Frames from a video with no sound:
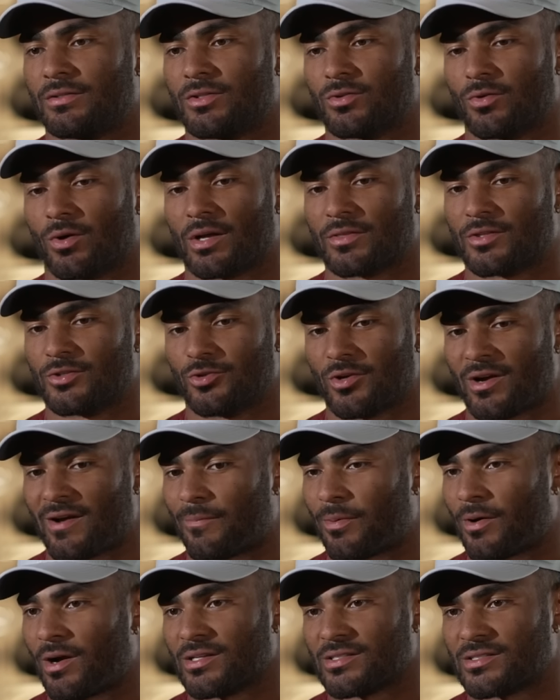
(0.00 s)
throughout the
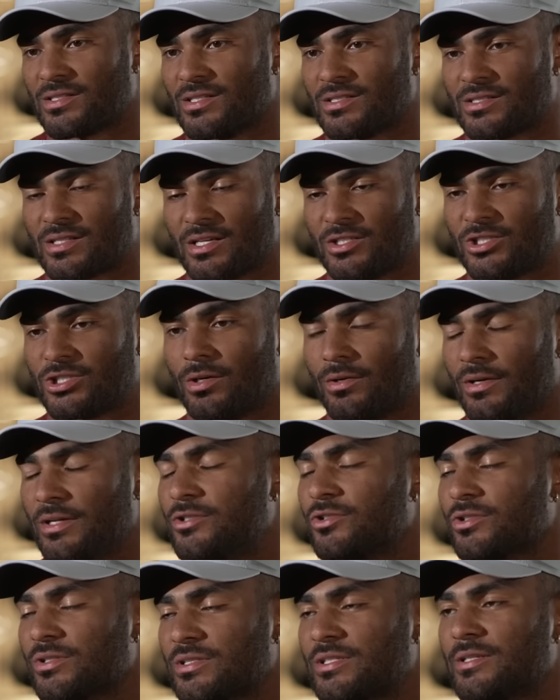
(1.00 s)
draft process, they showed
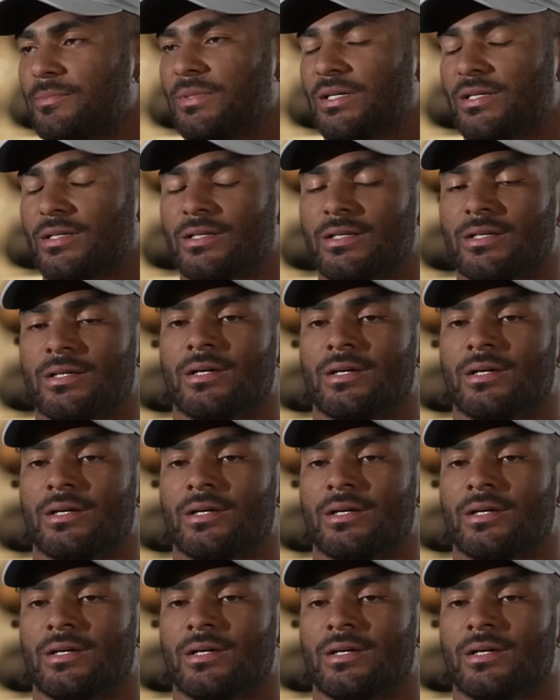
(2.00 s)
interest in me